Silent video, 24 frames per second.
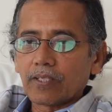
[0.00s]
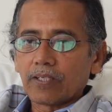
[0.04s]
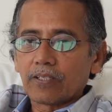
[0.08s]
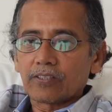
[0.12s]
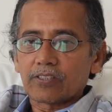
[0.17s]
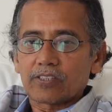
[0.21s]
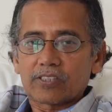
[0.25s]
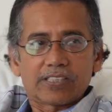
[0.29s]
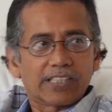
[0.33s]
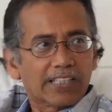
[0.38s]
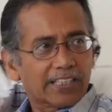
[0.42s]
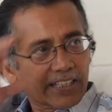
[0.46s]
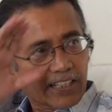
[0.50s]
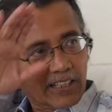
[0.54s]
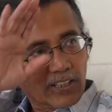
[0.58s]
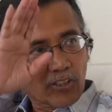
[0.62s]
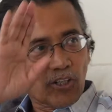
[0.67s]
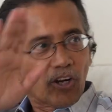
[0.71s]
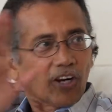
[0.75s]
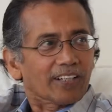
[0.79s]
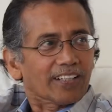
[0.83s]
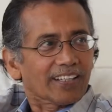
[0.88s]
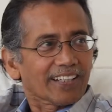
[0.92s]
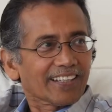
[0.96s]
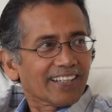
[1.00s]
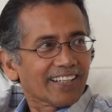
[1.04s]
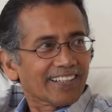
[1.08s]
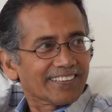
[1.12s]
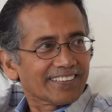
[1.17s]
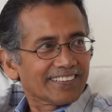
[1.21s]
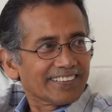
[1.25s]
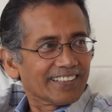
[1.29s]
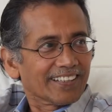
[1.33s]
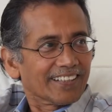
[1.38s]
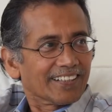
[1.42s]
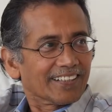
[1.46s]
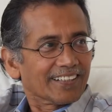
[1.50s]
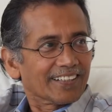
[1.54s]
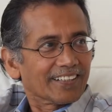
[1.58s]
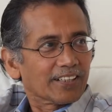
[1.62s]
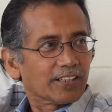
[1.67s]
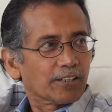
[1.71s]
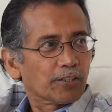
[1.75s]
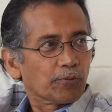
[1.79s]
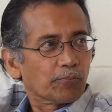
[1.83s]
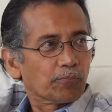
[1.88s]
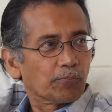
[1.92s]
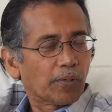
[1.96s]
seeking, not an idea,
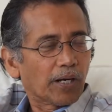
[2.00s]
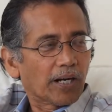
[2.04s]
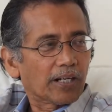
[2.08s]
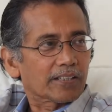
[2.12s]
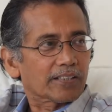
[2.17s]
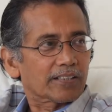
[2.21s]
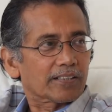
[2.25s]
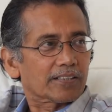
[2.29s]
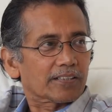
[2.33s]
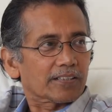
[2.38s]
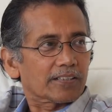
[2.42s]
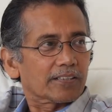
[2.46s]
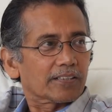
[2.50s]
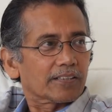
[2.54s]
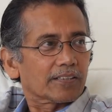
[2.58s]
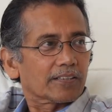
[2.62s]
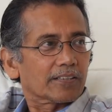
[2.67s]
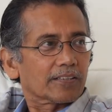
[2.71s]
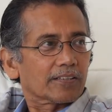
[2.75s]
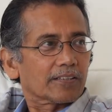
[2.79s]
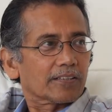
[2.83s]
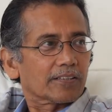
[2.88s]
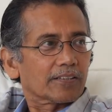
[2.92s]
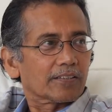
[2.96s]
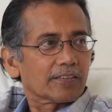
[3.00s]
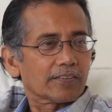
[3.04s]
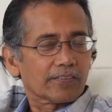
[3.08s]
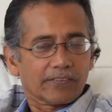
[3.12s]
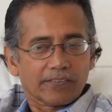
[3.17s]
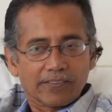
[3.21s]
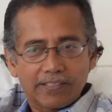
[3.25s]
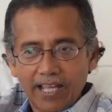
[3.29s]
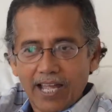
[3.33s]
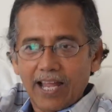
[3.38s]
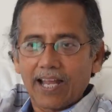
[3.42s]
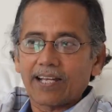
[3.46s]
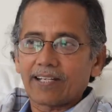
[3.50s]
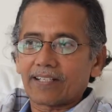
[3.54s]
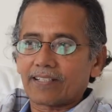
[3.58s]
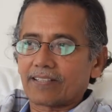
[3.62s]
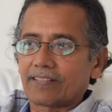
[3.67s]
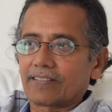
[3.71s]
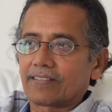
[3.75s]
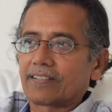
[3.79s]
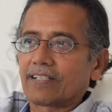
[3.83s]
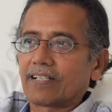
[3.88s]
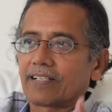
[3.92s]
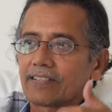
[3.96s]
but that
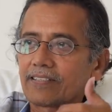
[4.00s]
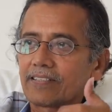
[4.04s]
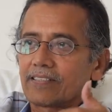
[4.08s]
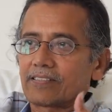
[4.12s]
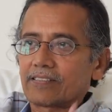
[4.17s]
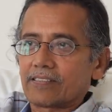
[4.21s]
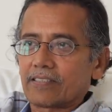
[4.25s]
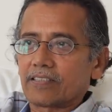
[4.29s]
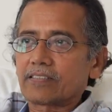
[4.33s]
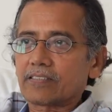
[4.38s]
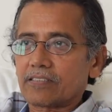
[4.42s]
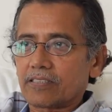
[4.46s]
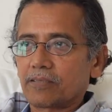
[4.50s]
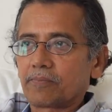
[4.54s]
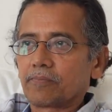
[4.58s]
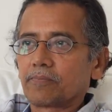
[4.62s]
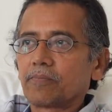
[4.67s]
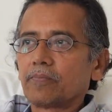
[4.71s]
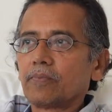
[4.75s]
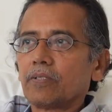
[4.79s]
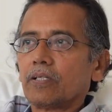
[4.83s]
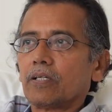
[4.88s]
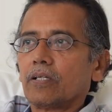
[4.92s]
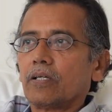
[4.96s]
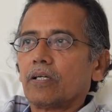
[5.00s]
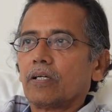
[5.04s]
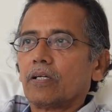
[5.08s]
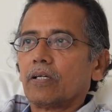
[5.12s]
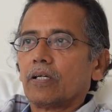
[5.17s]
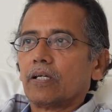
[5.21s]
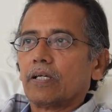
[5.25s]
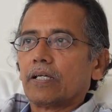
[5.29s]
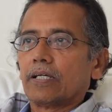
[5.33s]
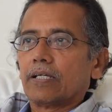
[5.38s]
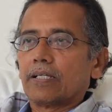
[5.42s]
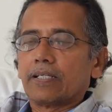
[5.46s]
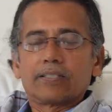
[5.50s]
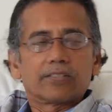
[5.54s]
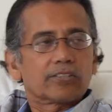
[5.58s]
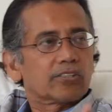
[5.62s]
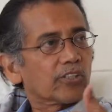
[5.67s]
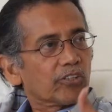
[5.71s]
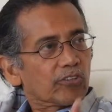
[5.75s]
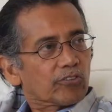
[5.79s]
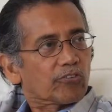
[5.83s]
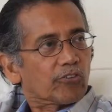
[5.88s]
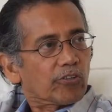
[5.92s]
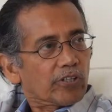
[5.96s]
the system is
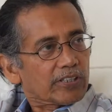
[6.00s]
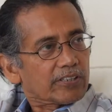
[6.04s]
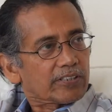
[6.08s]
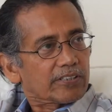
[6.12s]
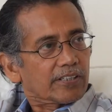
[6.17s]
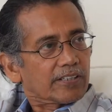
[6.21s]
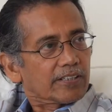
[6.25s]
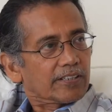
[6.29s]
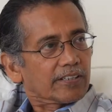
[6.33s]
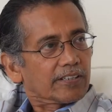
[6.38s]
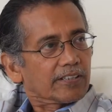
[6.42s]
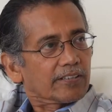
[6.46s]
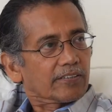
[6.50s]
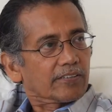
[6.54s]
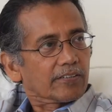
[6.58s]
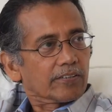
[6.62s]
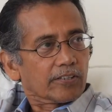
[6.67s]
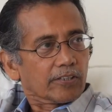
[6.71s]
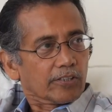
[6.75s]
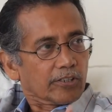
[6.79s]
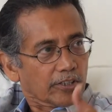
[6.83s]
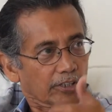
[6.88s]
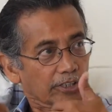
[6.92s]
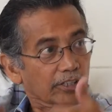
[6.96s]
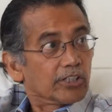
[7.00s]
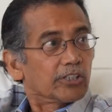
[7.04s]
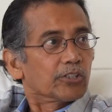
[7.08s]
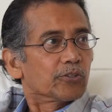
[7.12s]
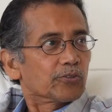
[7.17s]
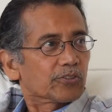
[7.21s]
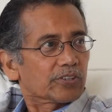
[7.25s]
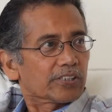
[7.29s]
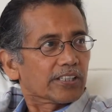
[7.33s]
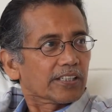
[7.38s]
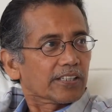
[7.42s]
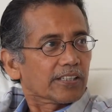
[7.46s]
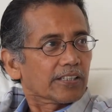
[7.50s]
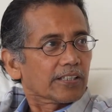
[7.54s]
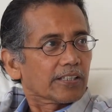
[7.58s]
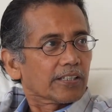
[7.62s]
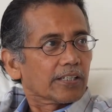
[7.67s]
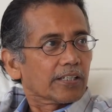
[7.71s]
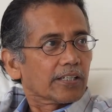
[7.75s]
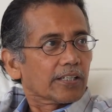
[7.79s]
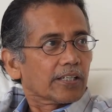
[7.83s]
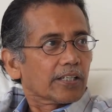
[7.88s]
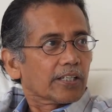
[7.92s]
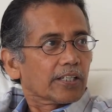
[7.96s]
interested in reducing
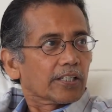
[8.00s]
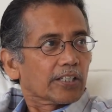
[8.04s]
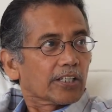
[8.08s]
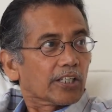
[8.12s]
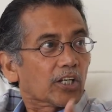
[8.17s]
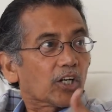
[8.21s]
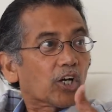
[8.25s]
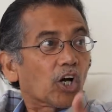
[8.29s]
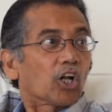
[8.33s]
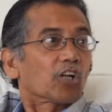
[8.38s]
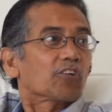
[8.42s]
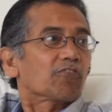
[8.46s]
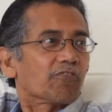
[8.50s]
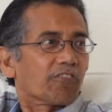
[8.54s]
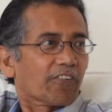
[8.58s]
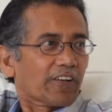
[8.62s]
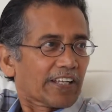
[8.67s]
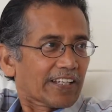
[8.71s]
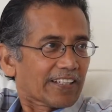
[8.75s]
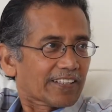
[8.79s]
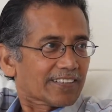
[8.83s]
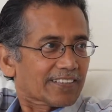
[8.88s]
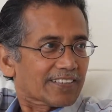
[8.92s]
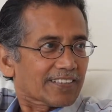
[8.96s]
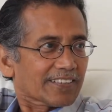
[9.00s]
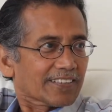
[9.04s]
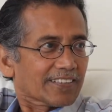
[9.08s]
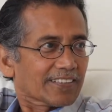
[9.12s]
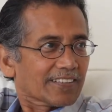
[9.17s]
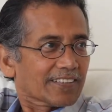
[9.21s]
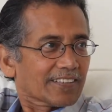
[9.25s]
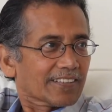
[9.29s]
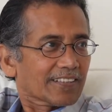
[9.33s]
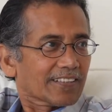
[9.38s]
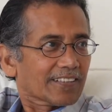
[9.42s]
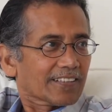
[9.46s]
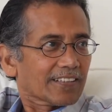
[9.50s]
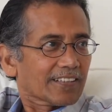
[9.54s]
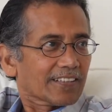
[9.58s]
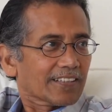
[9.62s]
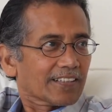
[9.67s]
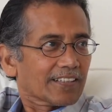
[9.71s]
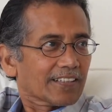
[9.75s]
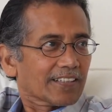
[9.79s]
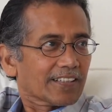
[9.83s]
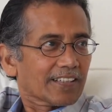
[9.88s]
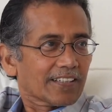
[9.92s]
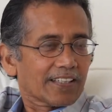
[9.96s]
the conflict,
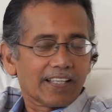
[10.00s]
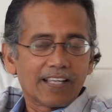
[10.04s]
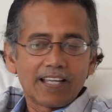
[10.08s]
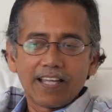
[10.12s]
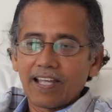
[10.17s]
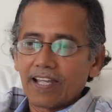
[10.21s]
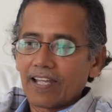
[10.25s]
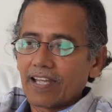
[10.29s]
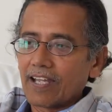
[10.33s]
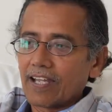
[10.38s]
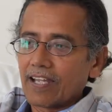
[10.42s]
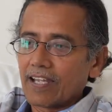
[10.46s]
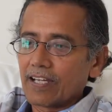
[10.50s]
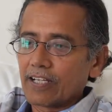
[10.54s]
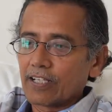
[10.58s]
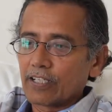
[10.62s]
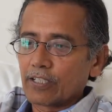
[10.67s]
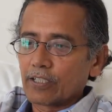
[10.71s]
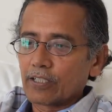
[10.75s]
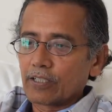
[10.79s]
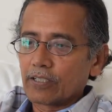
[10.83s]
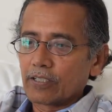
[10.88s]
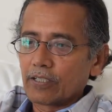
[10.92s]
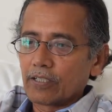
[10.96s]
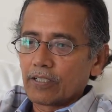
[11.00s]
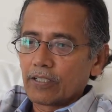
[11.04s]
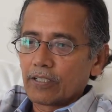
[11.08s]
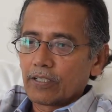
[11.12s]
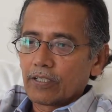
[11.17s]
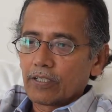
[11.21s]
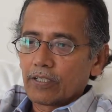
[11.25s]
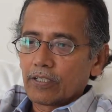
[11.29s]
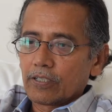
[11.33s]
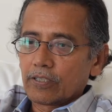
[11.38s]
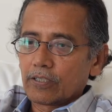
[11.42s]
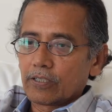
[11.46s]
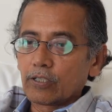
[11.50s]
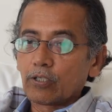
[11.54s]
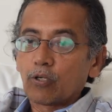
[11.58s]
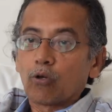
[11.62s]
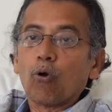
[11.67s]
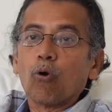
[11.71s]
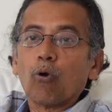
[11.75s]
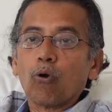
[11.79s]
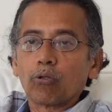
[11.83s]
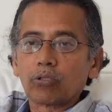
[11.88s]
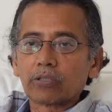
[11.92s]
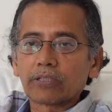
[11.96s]
and the
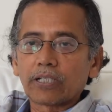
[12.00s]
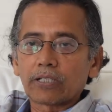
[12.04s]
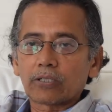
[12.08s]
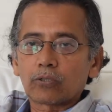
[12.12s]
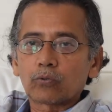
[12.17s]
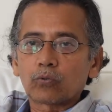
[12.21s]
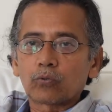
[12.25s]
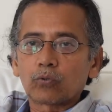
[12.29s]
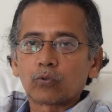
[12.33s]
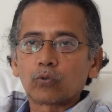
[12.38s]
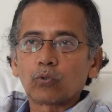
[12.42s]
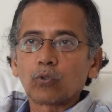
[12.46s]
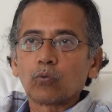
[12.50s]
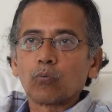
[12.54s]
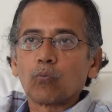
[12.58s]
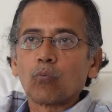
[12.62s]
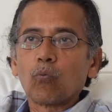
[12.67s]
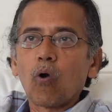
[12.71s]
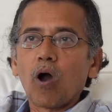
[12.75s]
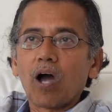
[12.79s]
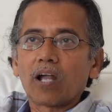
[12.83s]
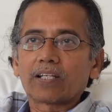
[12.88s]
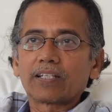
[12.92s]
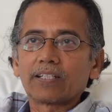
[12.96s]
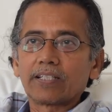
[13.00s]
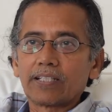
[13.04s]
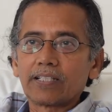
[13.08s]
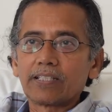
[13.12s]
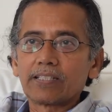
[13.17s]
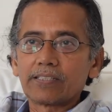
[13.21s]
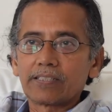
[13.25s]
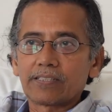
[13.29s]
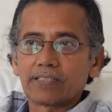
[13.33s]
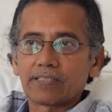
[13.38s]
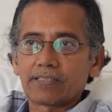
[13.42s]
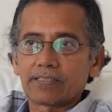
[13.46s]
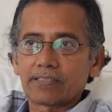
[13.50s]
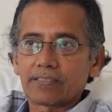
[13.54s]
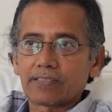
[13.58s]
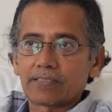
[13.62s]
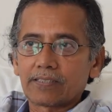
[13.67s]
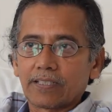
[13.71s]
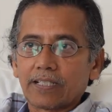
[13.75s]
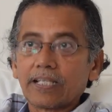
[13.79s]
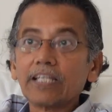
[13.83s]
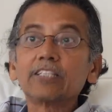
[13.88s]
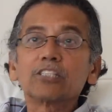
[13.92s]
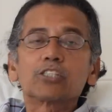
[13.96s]
goal that one is
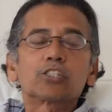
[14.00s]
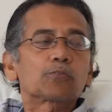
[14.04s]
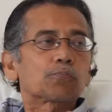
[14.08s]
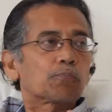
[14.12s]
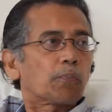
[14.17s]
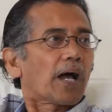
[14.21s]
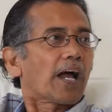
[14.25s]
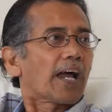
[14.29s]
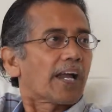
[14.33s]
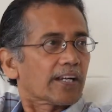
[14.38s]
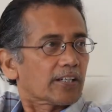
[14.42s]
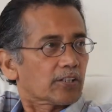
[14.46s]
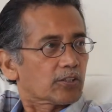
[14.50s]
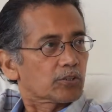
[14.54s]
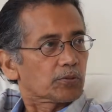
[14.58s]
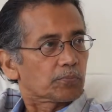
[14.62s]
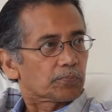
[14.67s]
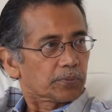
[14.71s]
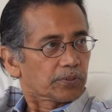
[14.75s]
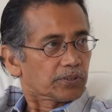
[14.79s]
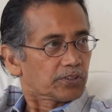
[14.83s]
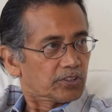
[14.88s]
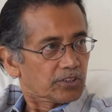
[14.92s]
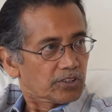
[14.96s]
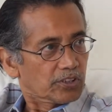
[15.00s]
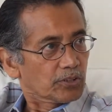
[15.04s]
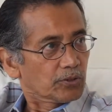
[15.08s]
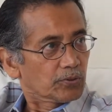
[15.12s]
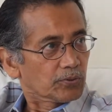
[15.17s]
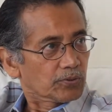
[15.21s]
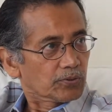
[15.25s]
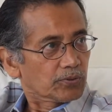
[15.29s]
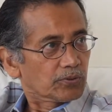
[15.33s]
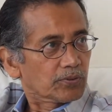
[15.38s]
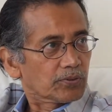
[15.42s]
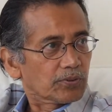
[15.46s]
inspired to pursue,